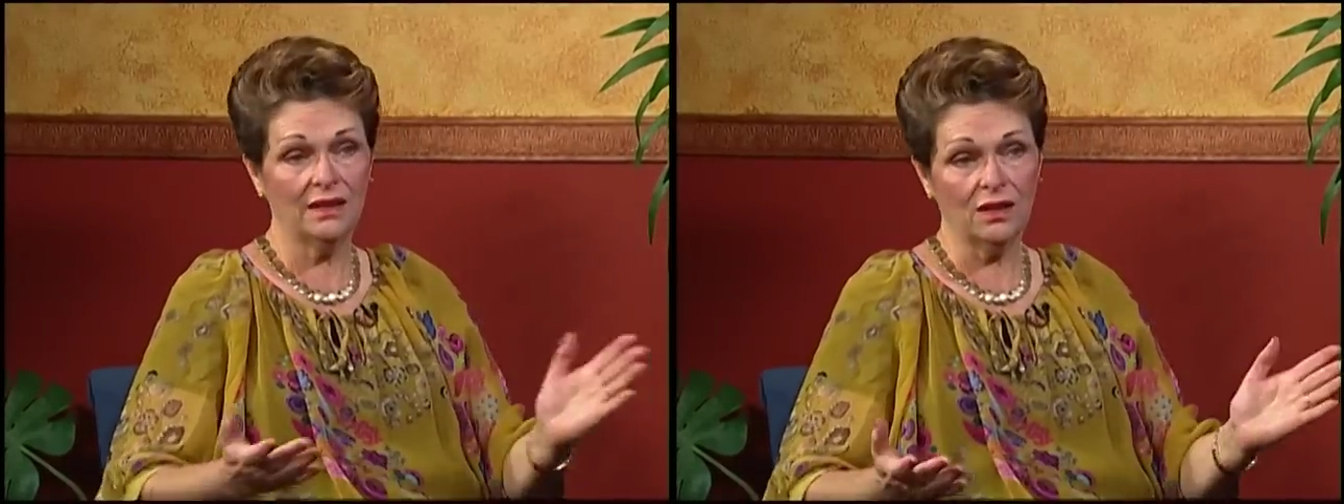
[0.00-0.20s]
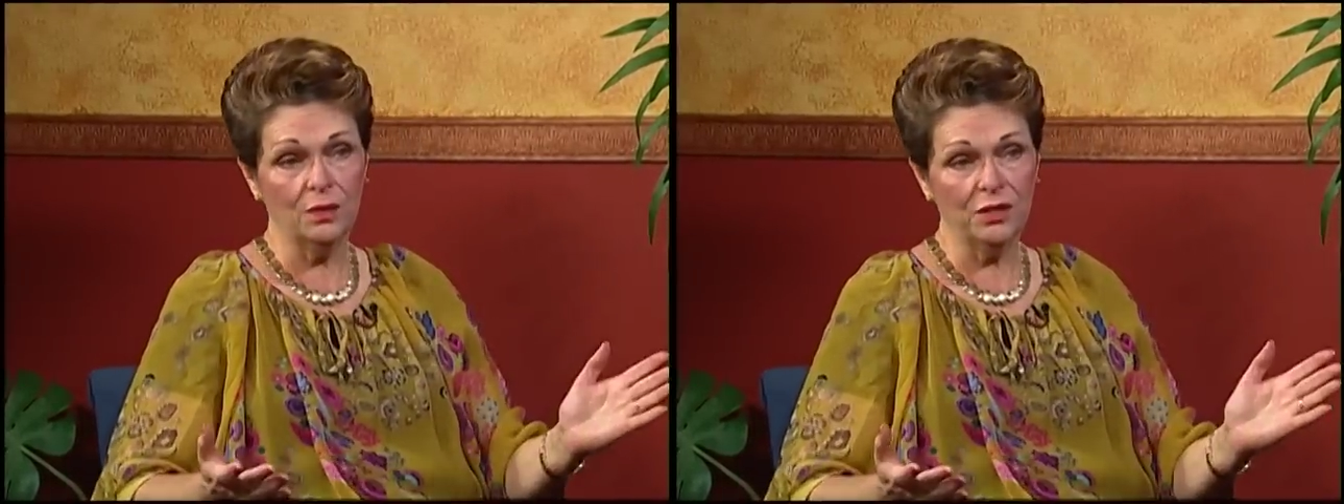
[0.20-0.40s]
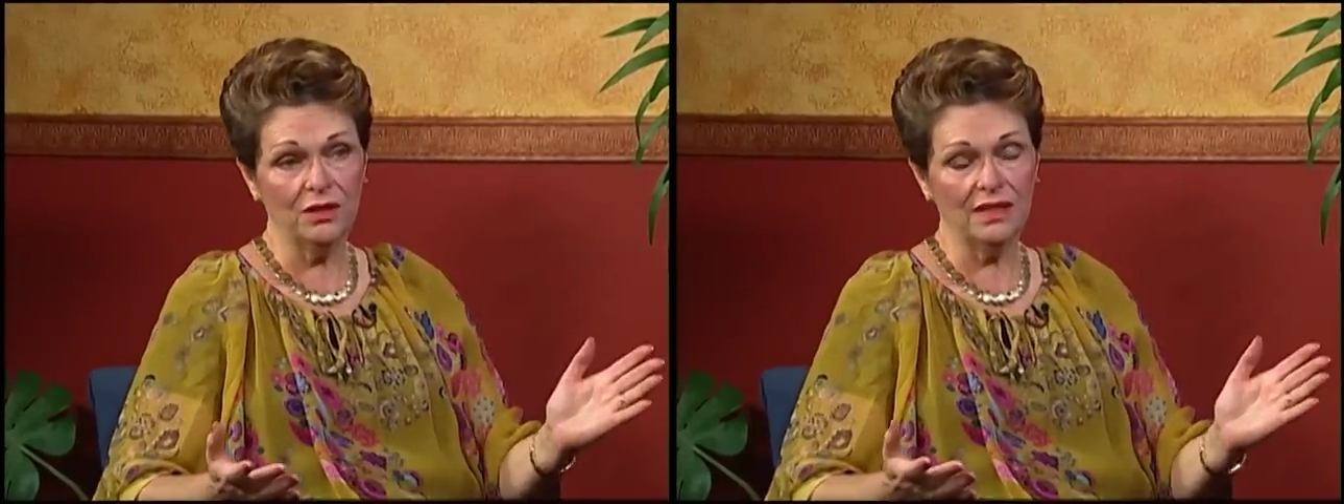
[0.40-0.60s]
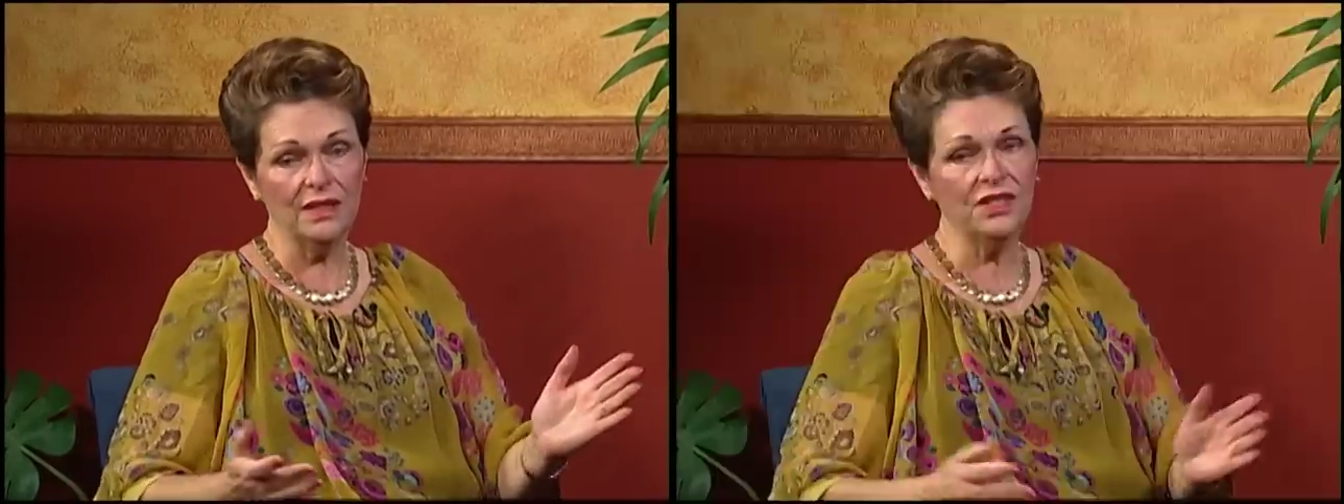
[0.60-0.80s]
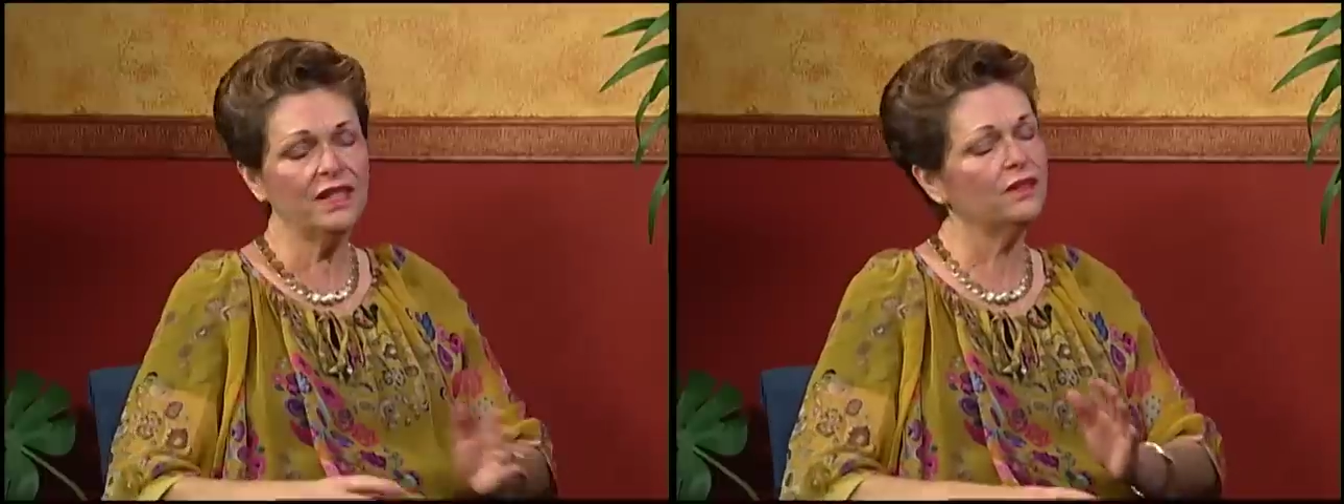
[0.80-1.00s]
and the community
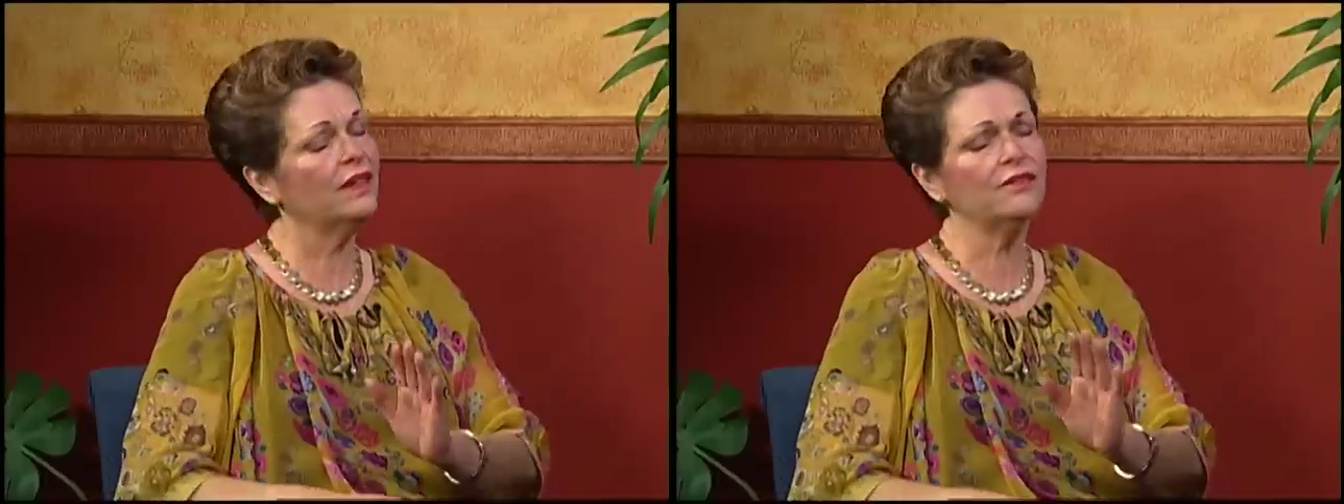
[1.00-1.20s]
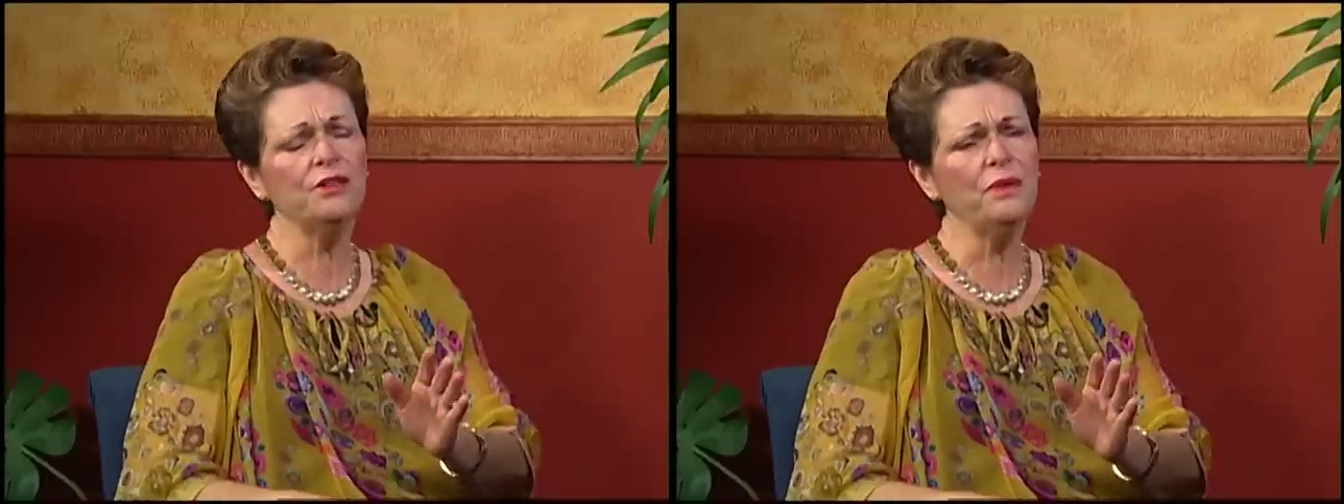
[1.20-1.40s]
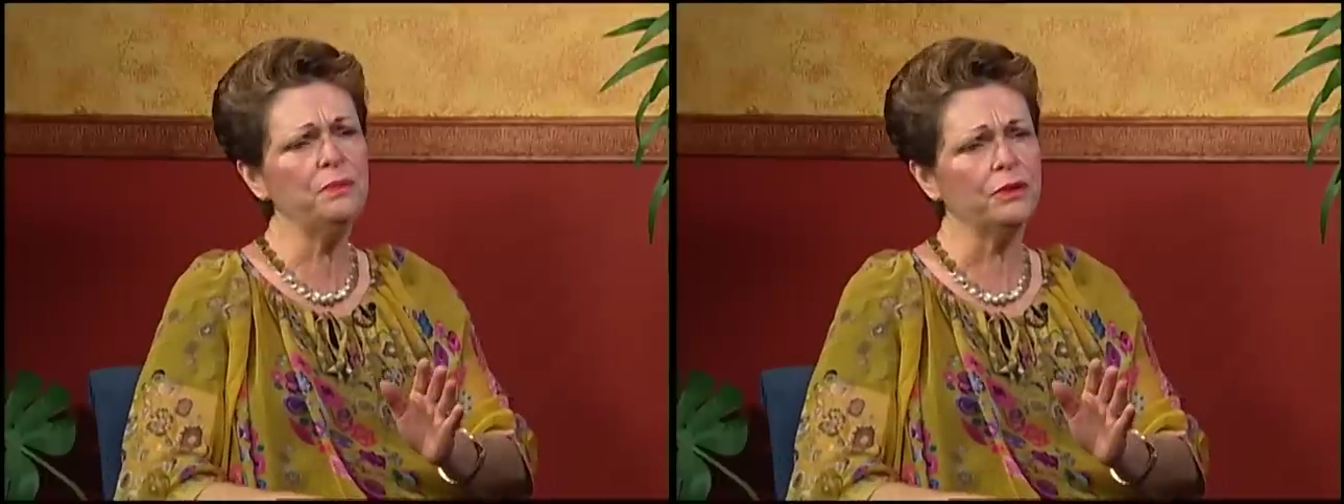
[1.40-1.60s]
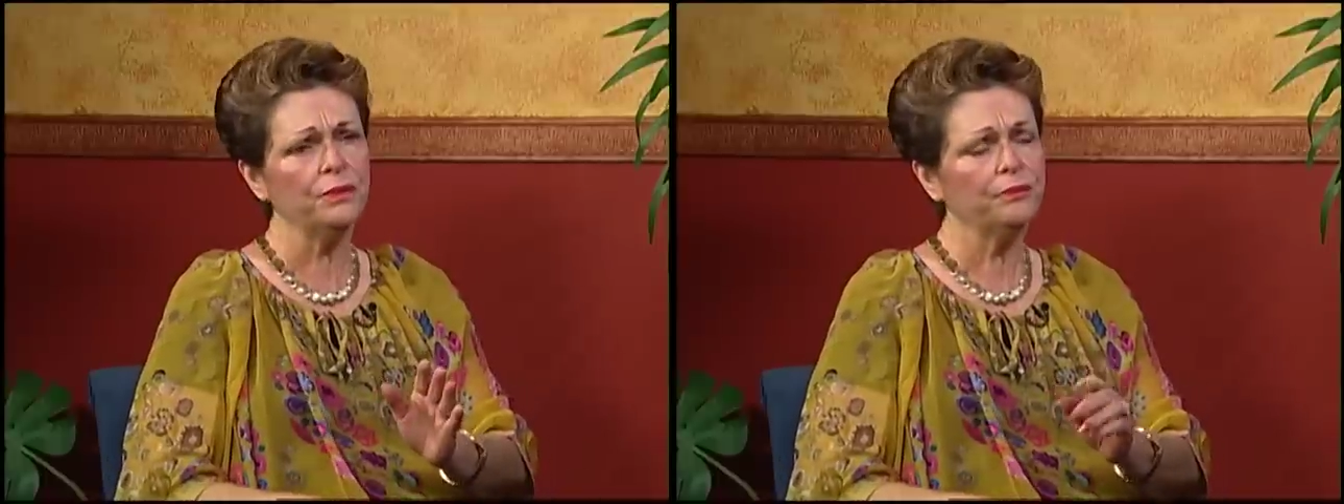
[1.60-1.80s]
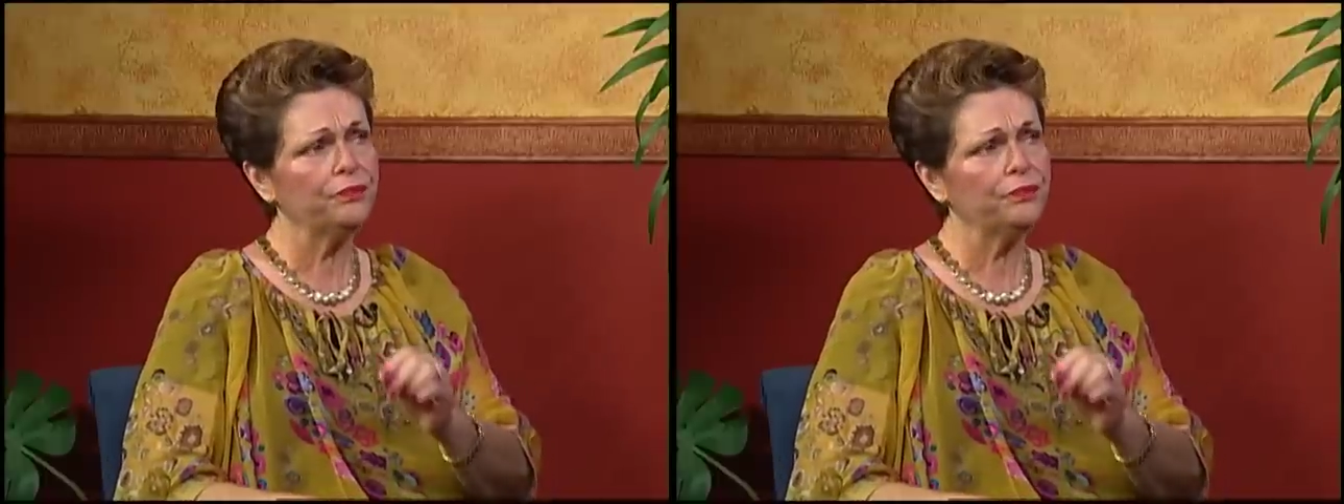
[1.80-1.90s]
in general. And remember,